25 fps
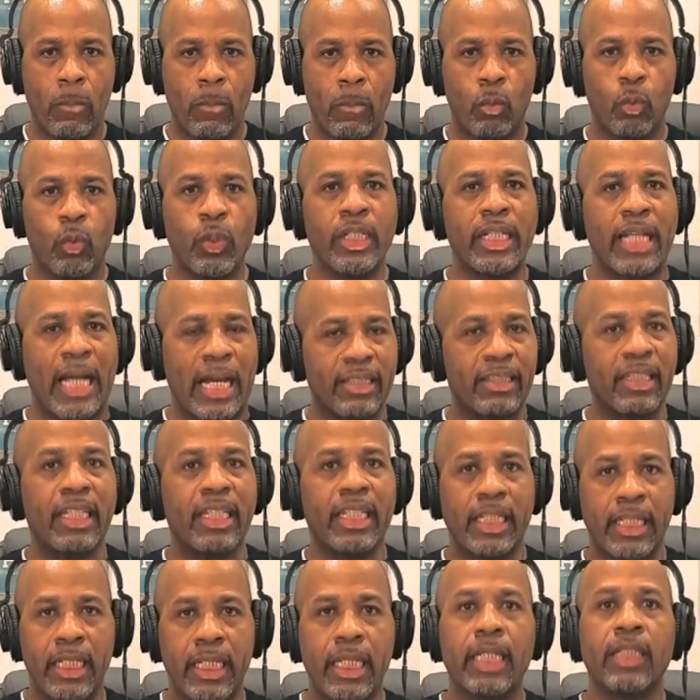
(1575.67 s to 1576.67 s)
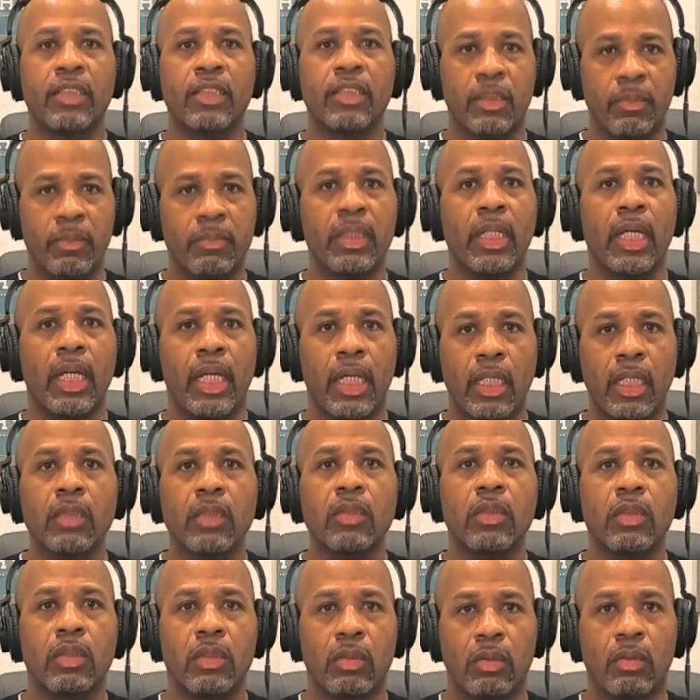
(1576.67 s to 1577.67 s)
we got to end some
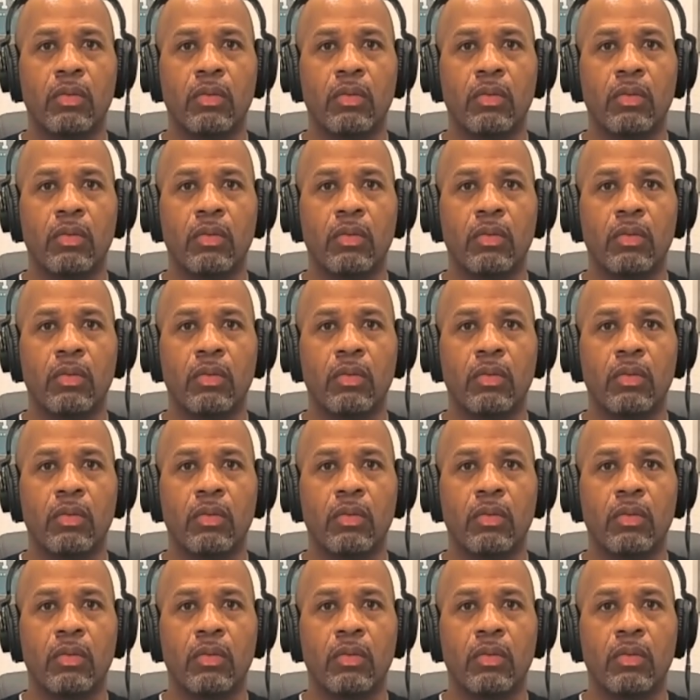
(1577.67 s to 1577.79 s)
things.